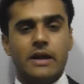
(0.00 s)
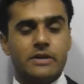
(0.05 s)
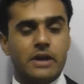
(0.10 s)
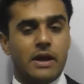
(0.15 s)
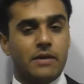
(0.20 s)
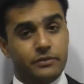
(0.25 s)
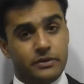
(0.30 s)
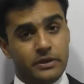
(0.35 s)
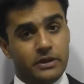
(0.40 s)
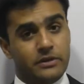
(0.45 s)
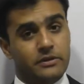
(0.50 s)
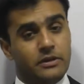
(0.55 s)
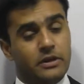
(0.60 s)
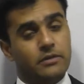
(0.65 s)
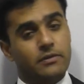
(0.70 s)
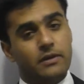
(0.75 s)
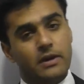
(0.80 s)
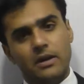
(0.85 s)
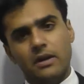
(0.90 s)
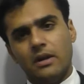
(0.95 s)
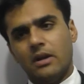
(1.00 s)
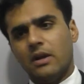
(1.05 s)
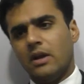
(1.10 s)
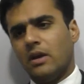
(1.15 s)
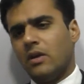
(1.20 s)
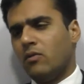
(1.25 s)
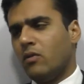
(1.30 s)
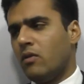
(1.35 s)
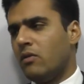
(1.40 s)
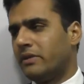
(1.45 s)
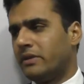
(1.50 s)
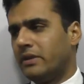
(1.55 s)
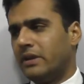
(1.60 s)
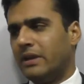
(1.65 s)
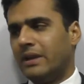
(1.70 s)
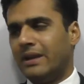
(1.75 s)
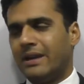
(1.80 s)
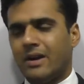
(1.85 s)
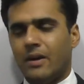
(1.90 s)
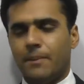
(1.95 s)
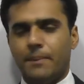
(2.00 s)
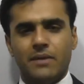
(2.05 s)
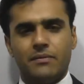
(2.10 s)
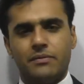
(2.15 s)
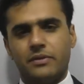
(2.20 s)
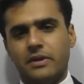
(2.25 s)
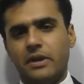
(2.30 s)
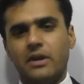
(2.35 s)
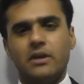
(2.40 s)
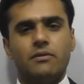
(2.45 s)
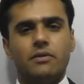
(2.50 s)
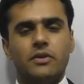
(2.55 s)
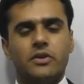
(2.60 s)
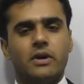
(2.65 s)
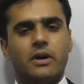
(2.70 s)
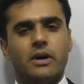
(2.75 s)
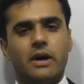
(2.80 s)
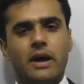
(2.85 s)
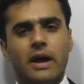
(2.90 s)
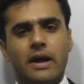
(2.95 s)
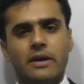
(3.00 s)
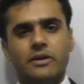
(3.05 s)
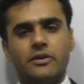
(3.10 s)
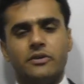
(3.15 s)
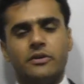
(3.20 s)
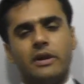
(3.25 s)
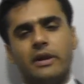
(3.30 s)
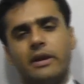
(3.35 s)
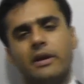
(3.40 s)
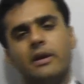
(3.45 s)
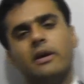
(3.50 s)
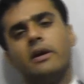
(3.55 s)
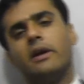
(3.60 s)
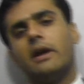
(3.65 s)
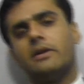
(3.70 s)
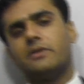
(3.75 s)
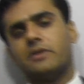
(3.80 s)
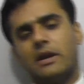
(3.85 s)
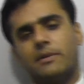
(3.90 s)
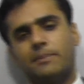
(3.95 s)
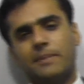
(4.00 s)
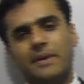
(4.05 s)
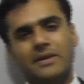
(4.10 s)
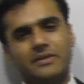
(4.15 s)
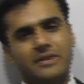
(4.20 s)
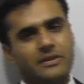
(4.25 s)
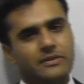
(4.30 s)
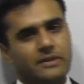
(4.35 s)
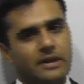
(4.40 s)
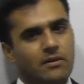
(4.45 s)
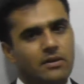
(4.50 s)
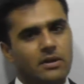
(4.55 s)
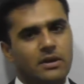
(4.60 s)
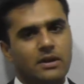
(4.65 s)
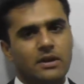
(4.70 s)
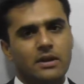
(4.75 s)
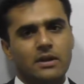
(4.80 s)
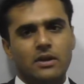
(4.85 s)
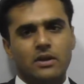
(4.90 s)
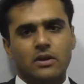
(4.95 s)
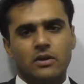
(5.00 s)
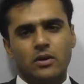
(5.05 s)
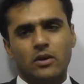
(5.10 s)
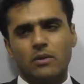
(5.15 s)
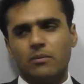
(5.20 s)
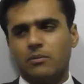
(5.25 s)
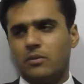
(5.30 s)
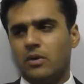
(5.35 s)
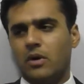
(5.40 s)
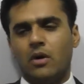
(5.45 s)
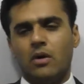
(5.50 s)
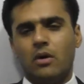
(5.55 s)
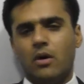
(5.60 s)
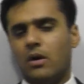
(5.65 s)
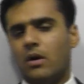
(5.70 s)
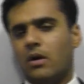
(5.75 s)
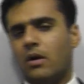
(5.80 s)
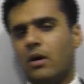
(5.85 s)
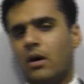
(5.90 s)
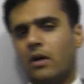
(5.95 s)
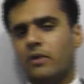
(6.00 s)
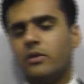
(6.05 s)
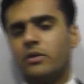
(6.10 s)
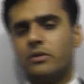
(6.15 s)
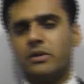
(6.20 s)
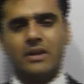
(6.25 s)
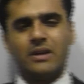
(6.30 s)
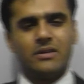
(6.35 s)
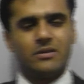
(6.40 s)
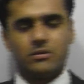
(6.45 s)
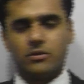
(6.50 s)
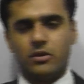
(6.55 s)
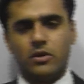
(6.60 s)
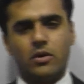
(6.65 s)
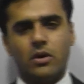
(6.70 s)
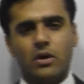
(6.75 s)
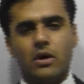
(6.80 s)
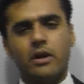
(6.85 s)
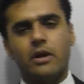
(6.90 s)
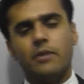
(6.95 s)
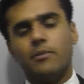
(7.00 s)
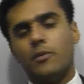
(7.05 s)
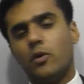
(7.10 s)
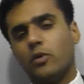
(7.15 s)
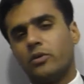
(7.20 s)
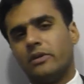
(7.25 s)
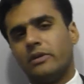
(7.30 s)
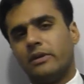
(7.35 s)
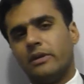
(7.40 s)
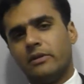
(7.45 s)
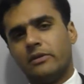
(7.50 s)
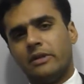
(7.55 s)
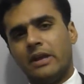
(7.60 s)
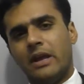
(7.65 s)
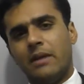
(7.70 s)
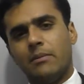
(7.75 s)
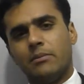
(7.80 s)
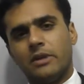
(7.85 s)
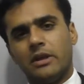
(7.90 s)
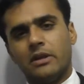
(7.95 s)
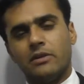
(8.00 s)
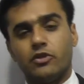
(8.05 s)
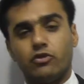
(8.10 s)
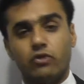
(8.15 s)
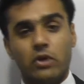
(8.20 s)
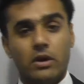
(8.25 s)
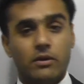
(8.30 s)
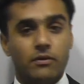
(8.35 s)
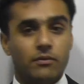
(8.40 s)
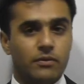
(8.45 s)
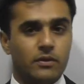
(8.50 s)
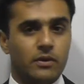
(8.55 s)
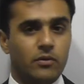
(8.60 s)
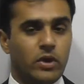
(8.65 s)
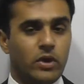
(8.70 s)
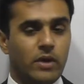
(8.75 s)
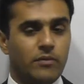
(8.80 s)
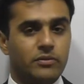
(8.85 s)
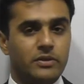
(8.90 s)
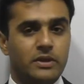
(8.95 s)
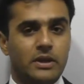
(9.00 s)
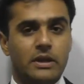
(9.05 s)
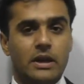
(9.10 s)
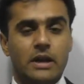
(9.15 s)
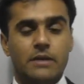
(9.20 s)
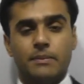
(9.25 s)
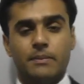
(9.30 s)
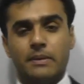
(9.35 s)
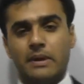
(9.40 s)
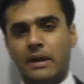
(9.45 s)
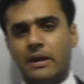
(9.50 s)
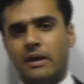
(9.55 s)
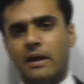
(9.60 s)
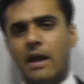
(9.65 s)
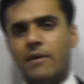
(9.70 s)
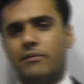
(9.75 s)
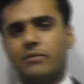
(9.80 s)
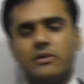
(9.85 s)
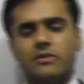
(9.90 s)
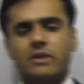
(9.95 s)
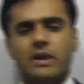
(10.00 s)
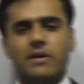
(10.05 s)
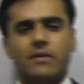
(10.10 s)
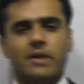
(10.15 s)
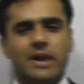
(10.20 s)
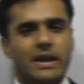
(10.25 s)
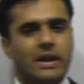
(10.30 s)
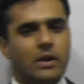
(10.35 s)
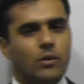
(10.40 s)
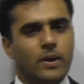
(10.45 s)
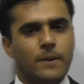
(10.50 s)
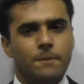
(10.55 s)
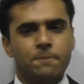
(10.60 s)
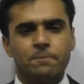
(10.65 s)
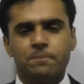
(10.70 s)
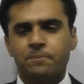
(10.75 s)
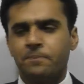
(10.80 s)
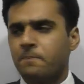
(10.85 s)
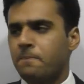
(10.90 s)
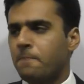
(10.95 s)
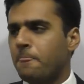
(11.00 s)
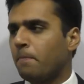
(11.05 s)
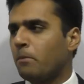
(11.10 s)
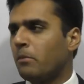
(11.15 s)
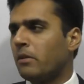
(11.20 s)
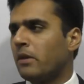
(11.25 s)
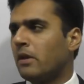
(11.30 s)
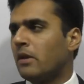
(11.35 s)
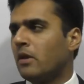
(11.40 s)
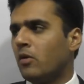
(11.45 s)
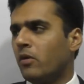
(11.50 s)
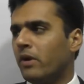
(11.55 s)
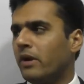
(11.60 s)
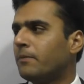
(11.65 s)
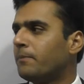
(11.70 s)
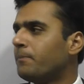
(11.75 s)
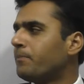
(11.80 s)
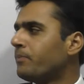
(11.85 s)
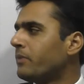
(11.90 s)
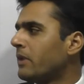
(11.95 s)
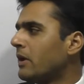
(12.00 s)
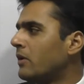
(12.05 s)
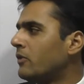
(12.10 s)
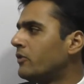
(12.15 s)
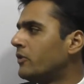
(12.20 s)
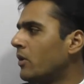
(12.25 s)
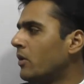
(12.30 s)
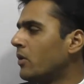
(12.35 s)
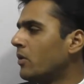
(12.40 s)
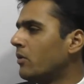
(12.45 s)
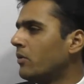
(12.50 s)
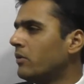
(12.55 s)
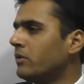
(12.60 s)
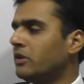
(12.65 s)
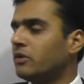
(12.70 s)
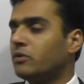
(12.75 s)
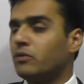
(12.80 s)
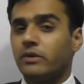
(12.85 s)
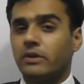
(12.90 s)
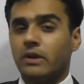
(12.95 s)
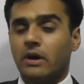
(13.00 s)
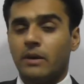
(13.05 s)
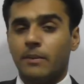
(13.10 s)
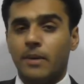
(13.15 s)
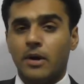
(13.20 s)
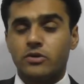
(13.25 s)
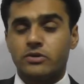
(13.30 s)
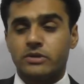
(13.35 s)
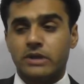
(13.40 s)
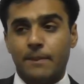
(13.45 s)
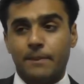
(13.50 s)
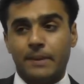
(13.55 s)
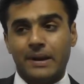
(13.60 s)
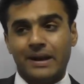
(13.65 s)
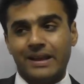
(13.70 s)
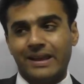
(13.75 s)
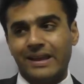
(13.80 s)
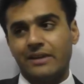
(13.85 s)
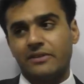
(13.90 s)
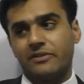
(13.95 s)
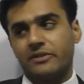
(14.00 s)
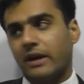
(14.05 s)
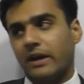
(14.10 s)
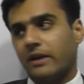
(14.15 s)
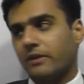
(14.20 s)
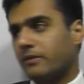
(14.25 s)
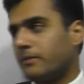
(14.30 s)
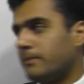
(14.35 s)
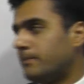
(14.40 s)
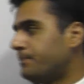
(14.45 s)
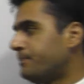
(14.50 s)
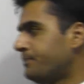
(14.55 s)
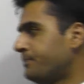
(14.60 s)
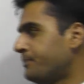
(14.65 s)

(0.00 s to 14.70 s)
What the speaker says: at F6 as well. We will see a couple of things which are additional here at P6 level. Other things are almost the same thing which we have seen at F6 level anyway. All right. So this was about capital gains tax.